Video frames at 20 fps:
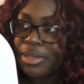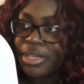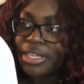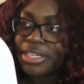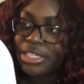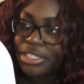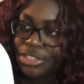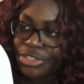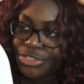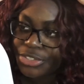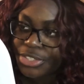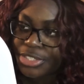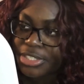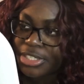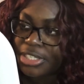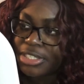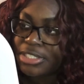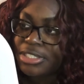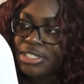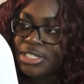pluck it
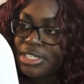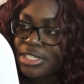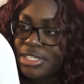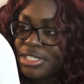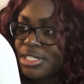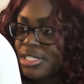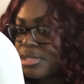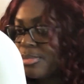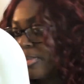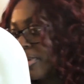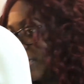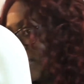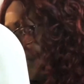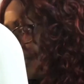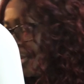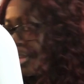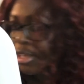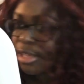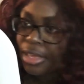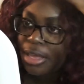just a teensy bit,
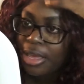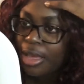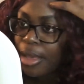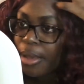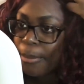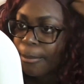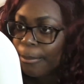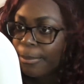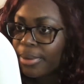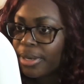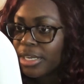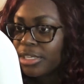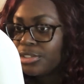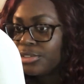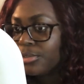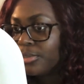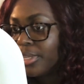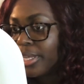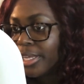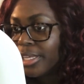but I
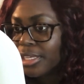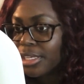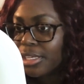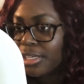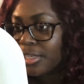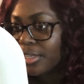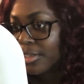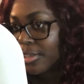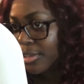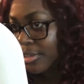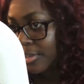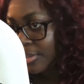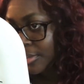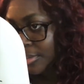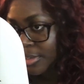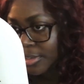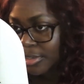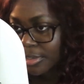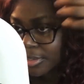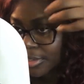do like it.
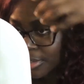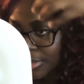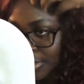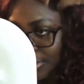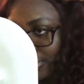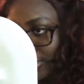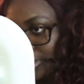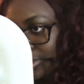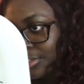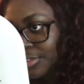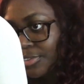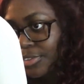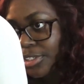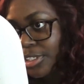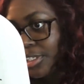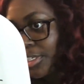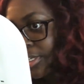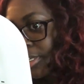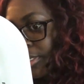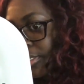It looks
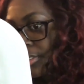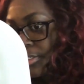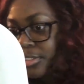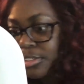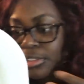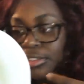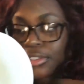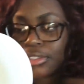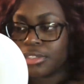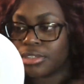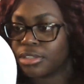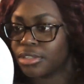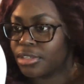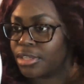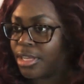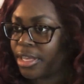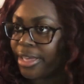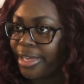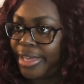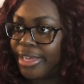really nice.
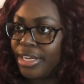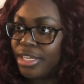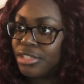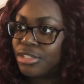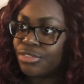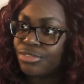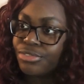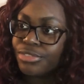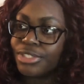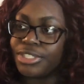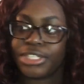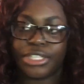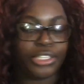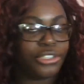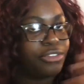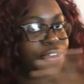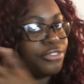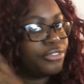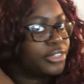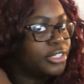and it's
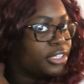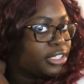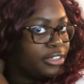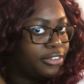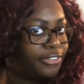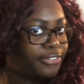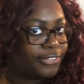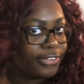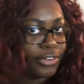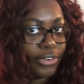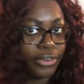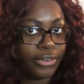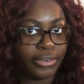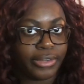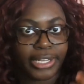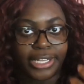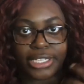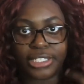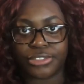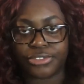really, really
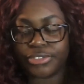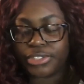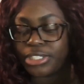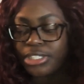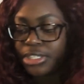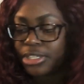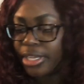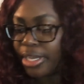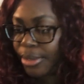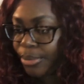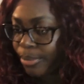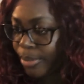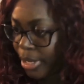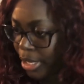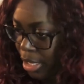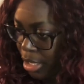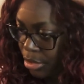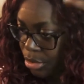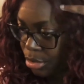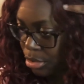full, and it's really
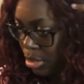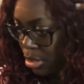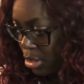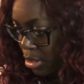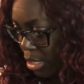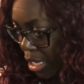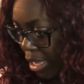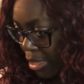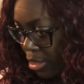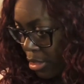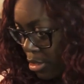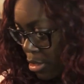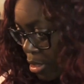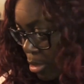lightweight as just at the